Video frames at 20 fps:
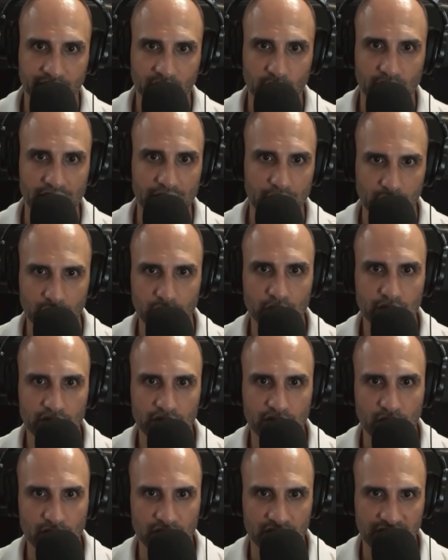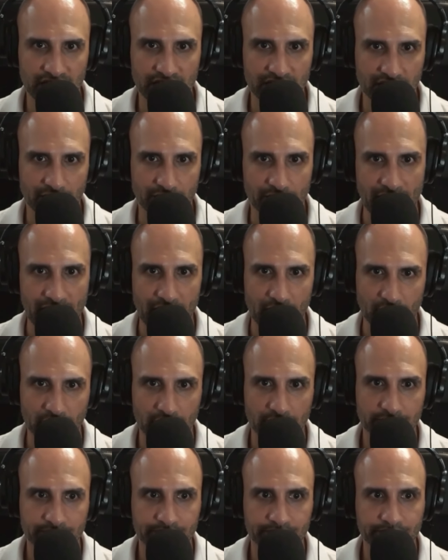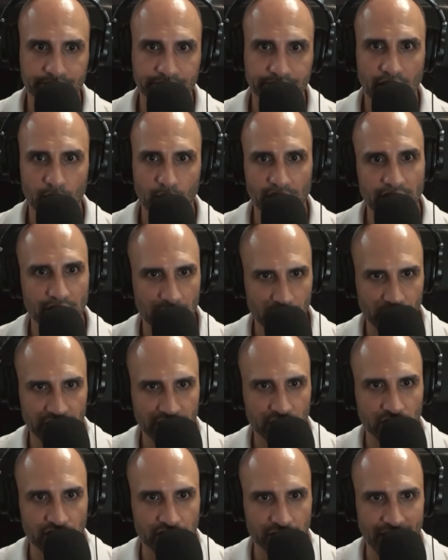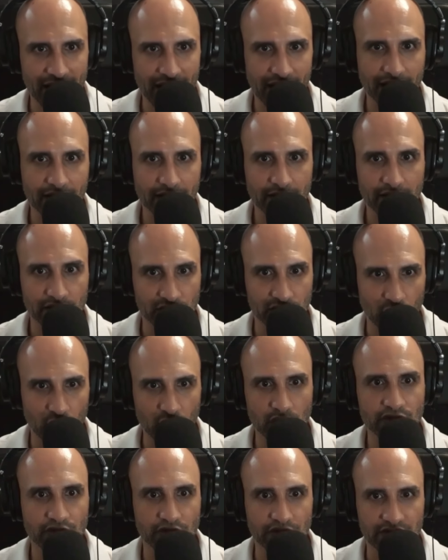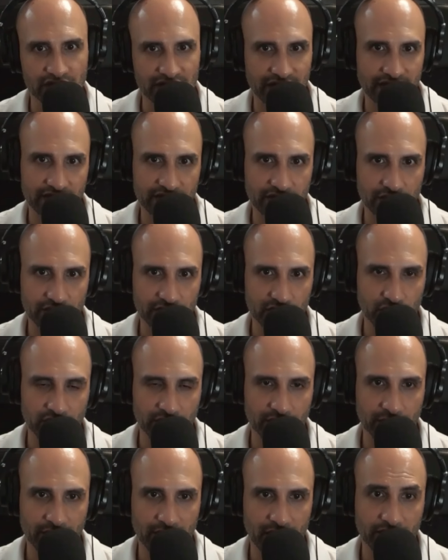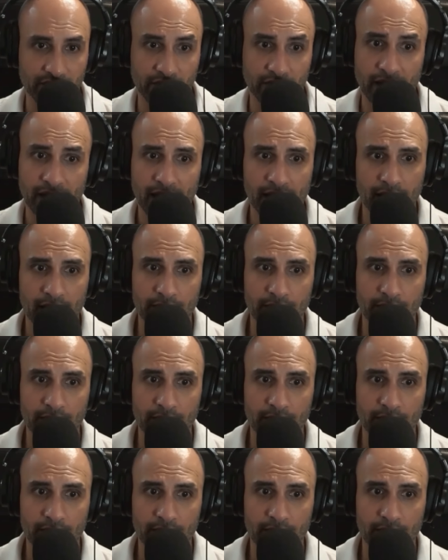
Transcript: We lose those states of power, and we got to bring those back, because those are the states that are extremely powerful.